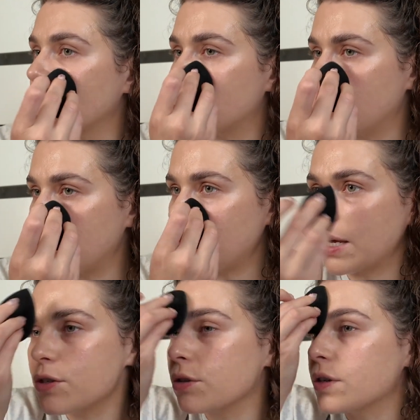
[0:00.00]
really
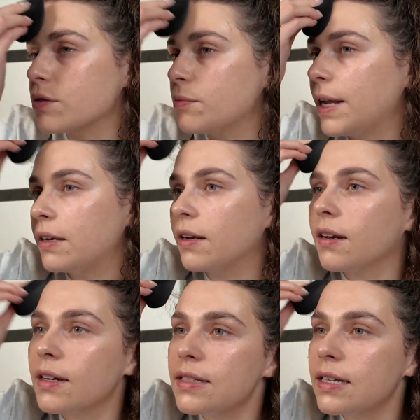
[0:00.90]
make sure it's all blended
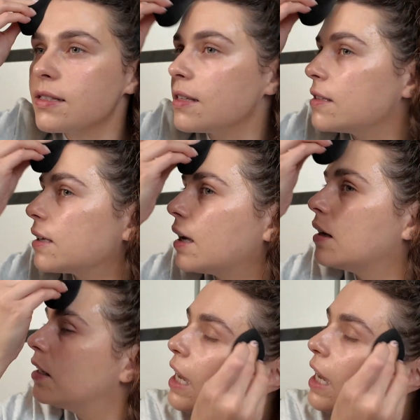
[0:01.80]
nicely into the skin.